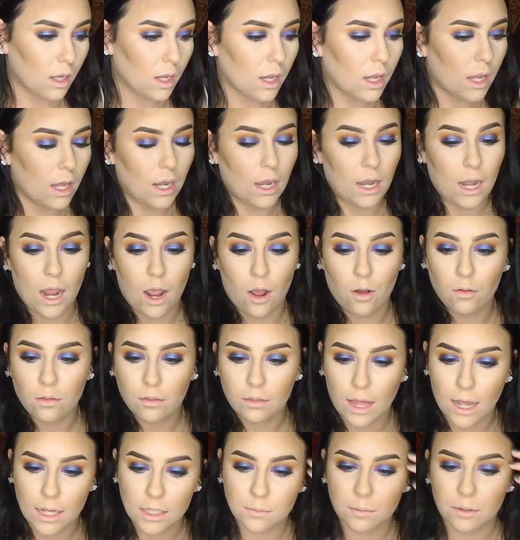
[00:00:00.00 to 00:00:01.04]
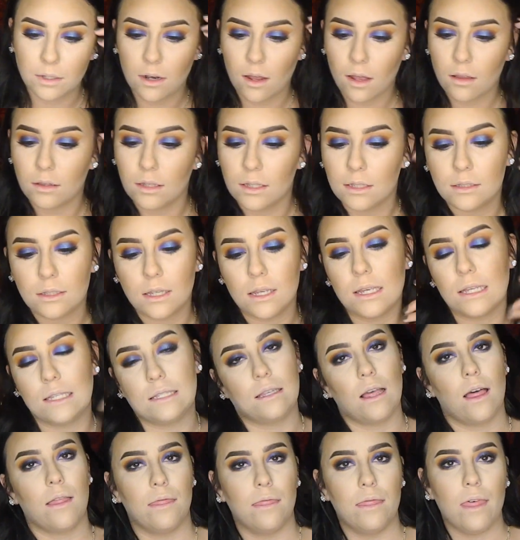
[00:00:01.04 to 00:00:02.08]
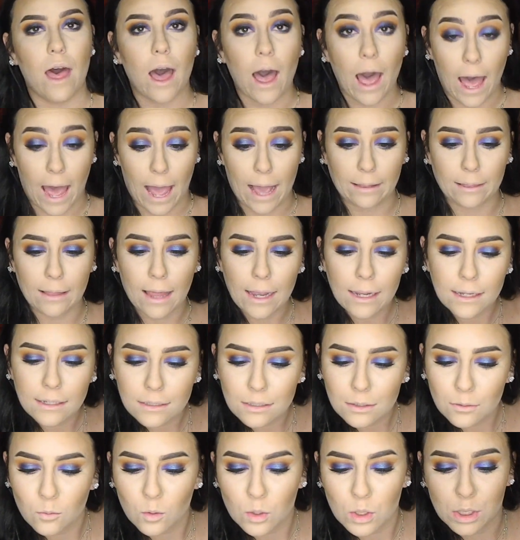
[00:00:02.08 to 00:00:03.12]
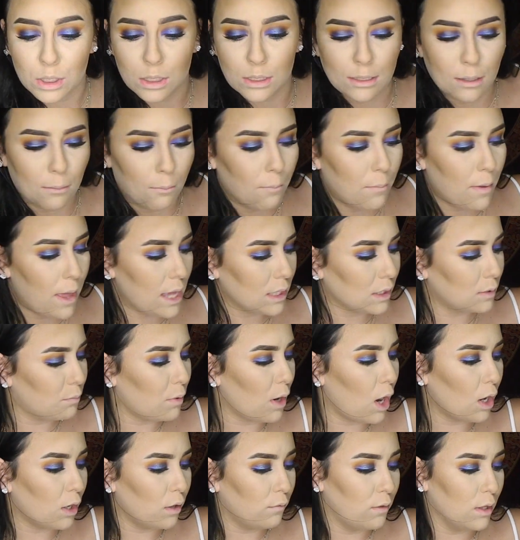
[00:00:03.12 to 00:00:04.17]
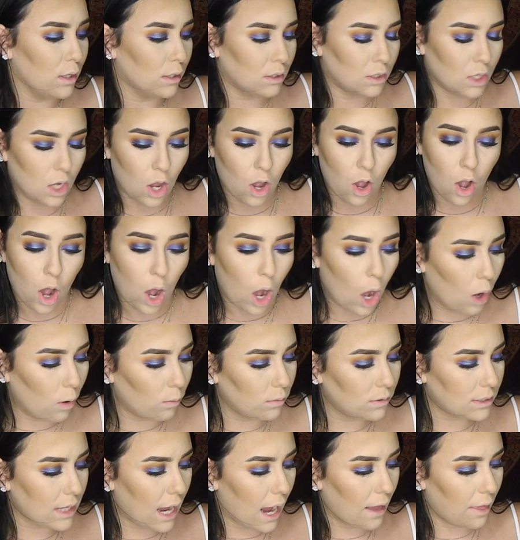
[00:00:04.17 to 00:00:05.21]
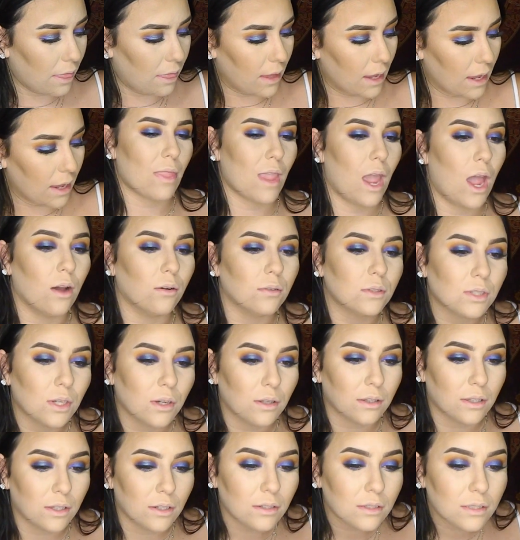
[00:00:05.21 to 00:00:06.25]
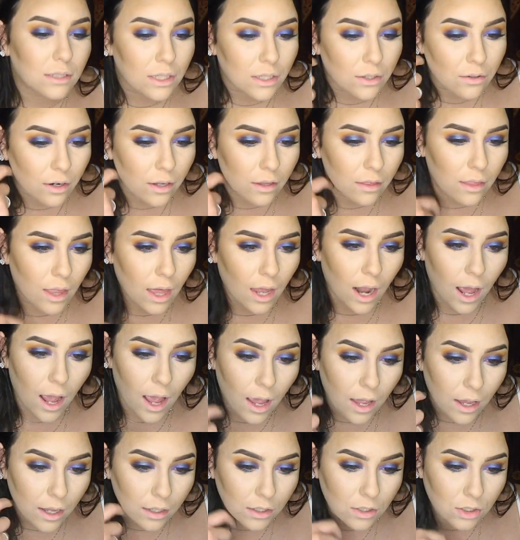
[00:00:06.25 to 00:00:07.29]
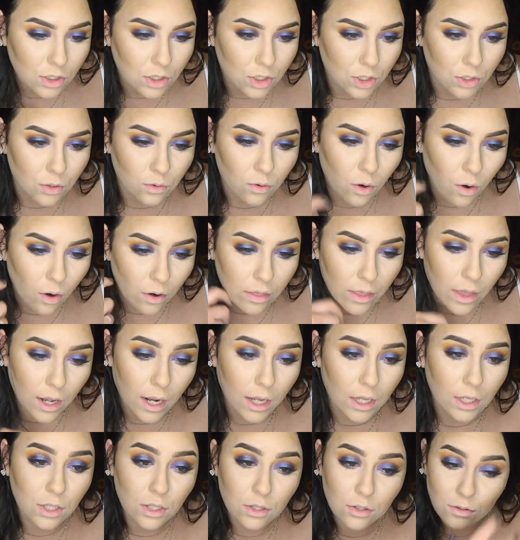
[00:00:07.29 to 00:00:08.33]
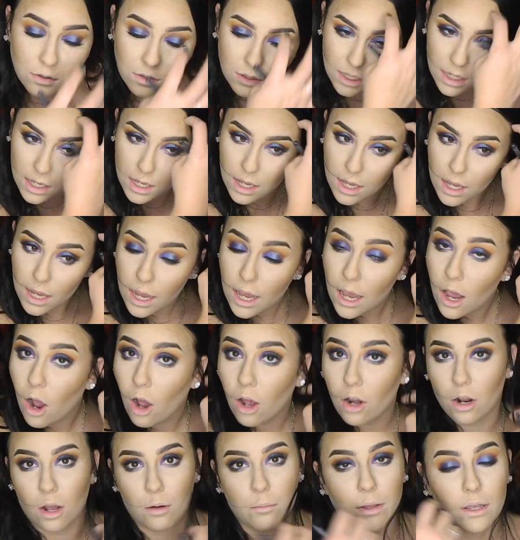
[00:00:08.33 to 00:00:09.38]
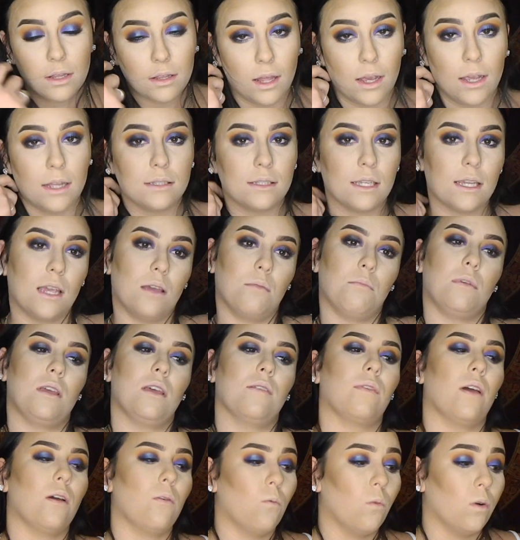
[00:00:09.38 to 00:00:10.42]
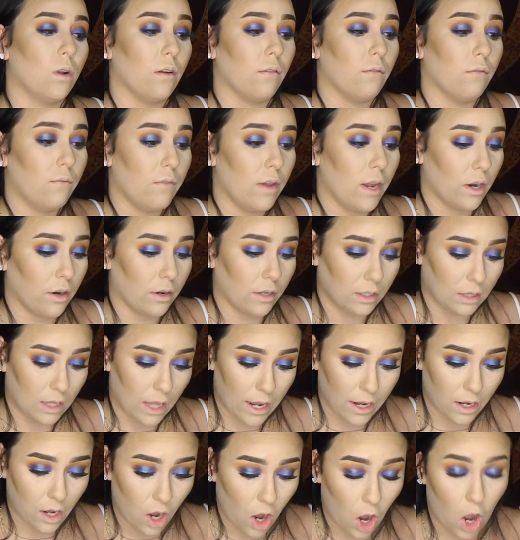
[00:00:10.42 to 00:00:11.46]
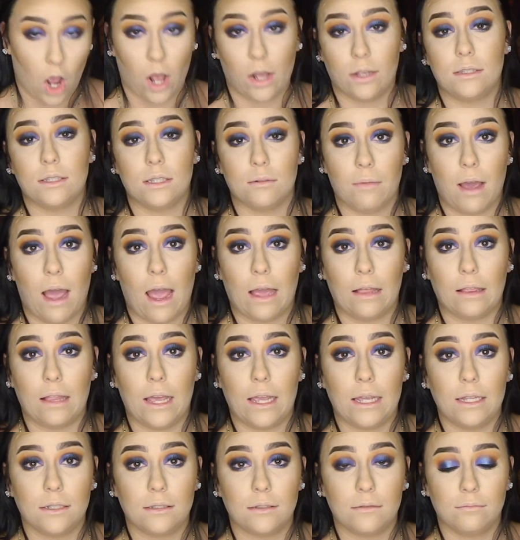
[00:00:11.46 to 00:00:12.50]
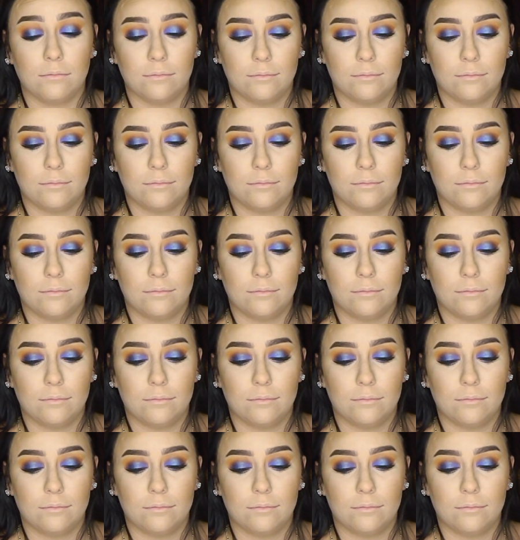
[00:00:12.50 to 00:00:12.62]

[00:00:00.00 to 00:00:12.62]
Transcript: And now, last but not least, is the highlight, which is the best part of this whole entire thing. Oh, so a little secret that I do, or that I use, on all my clients and me if I want a very, like, awesome highlight,